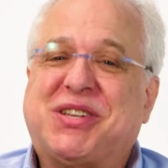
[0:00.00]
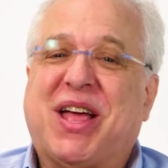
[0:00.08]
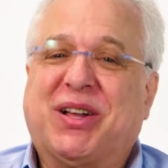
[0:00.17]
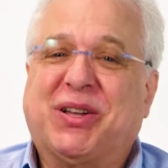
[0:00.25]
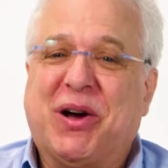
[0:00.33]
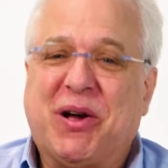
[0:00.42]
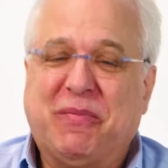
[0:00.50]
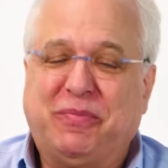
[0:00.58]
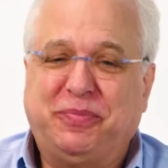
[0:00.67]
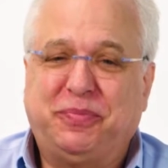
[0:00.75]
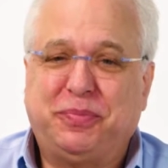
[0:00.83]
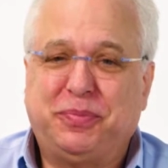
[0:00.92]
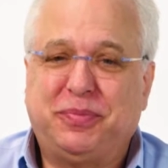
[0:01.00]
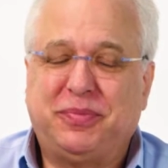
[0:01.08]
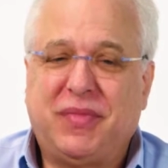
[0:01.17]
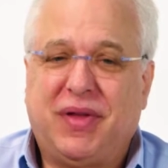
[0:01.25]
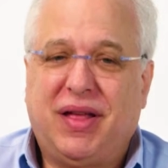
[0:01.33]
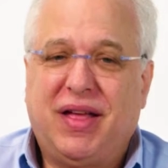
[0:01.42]
take a look.
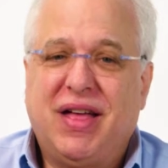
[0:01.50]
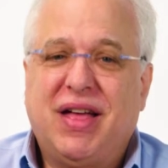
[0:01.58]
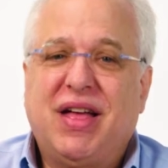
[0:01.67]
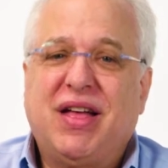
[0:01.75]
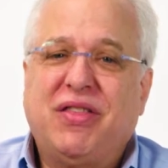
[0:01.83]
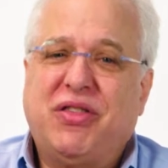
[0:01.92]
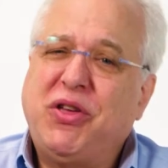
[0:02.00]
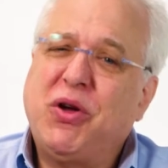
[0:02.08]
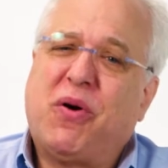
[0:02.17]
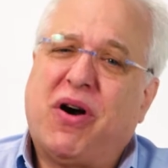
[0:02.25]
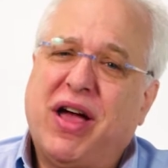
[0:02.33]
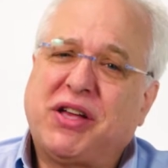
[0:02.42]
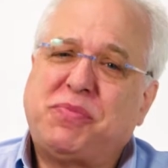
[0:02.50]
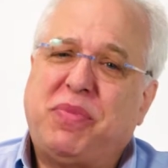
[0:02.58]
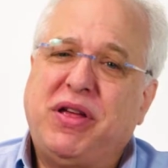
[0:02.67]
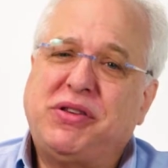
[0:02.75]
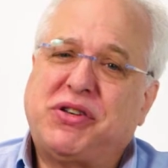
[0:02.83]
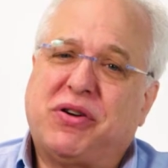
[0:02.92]
The
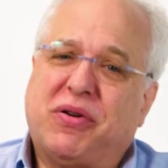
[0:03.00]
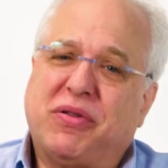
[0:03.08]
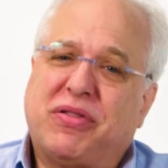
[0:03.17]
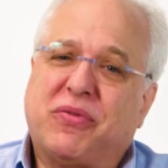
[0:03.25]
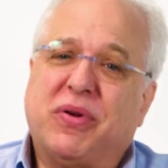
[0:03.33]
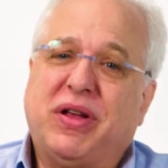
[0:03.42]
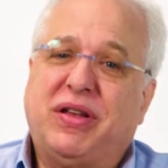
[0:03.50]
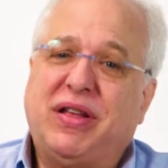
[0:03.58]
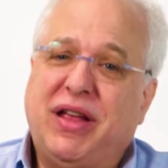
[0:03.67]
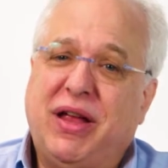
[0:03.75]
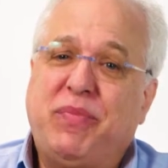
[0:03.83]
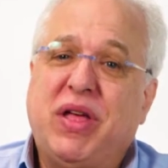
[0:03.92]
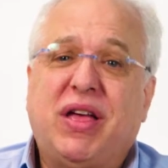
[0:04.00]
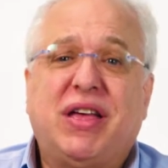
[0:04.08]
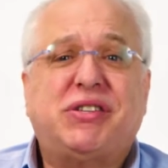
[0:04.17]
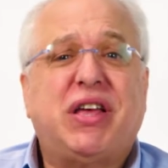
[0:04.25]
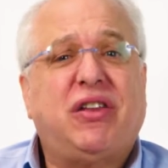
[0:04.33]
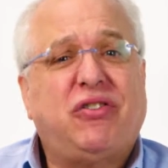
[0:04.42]
UWP-P03D
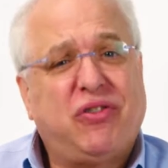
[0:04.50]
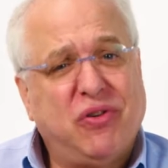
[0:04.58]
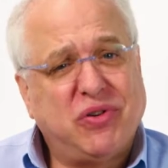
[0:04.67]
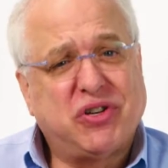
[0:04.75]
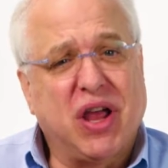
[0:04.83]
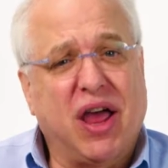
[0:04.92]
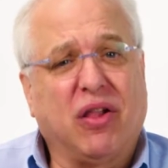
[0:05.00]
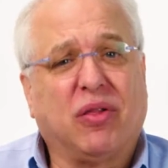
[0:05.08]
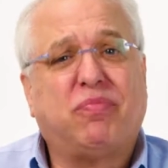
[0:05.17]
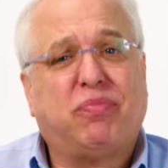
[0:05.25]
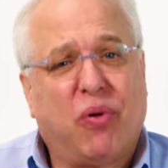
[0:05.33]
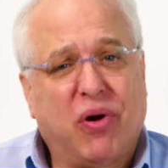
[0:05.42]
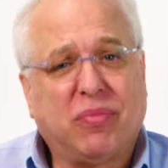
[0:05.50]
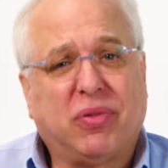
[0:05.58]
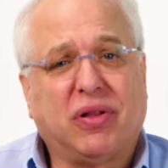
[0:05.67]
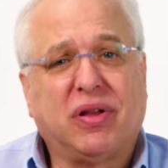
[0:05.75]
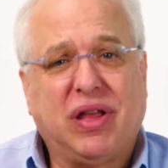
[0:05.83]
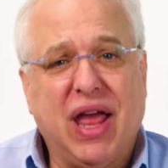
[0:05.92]
is a 2-channel
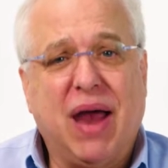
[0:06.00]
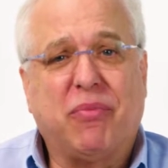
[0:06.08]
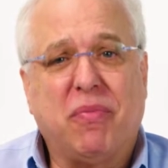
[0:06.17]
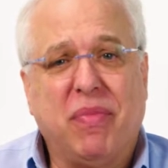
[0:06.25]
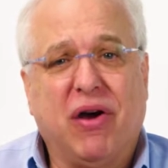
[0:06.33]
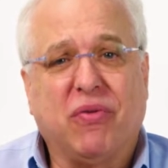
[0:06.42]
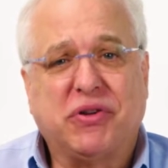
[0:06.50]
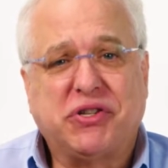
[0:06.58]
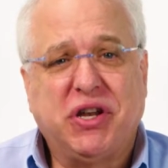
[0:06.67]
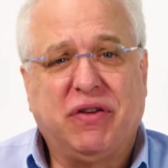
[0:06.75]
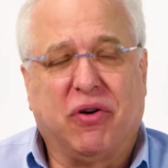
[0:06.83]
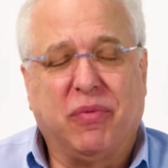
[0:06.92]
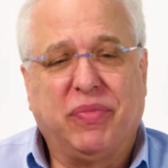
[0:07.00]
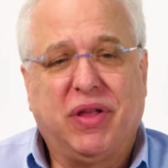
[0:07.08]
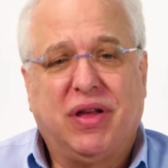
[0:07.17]
portable camera mount receiver,